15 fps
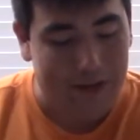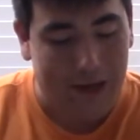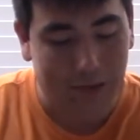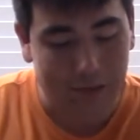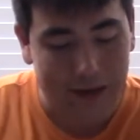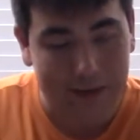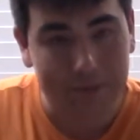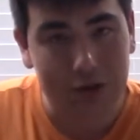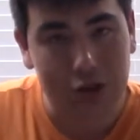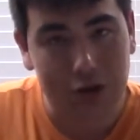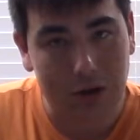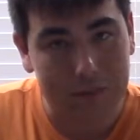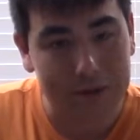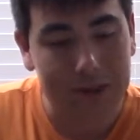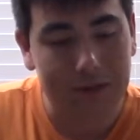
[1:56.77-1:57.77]
I don't have the
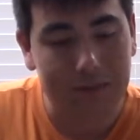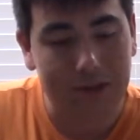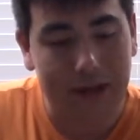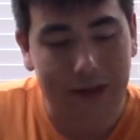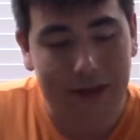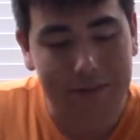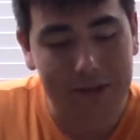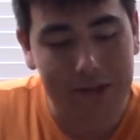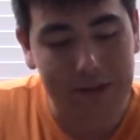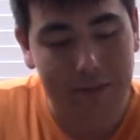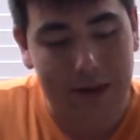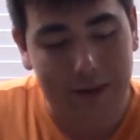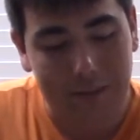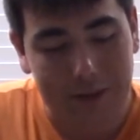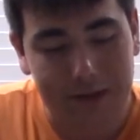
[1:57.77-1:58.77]
sharpest of knives. This is
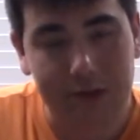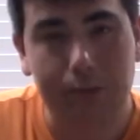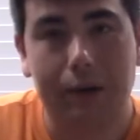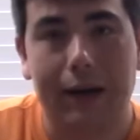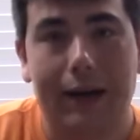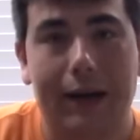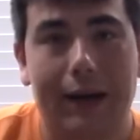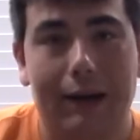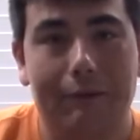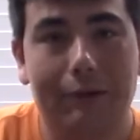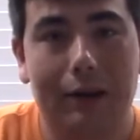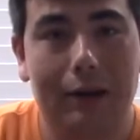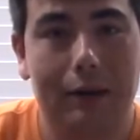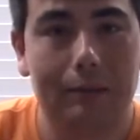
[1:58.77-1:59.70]
about the best one I have.